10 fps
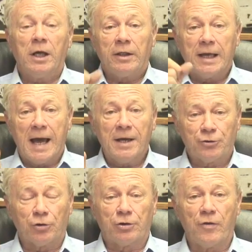The
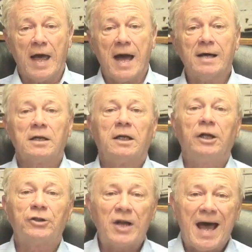answer to that
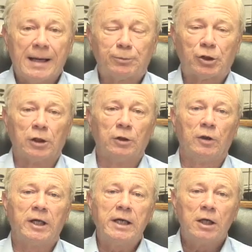is
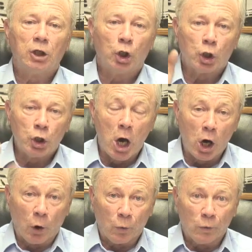absolutely
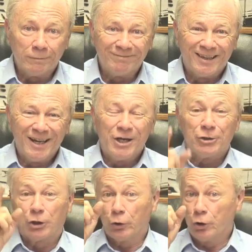no.
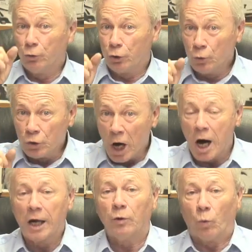So you do
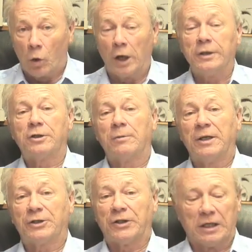not want to
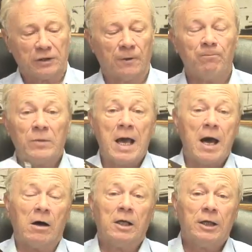miss this.
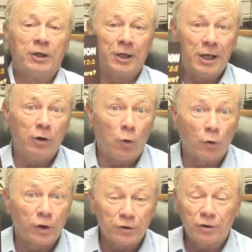Now, you need to
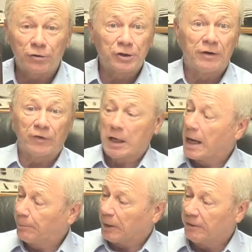order yourself a
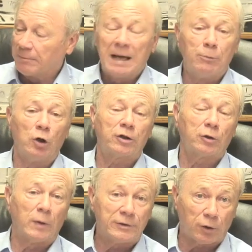copy of my book, The
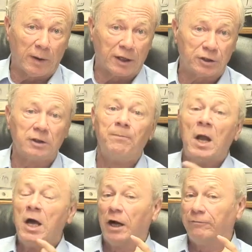Resurrection
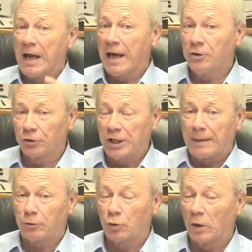of Daniel
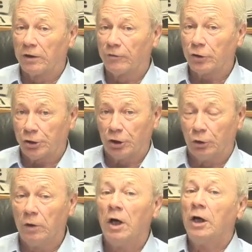chapter 12, verse 2,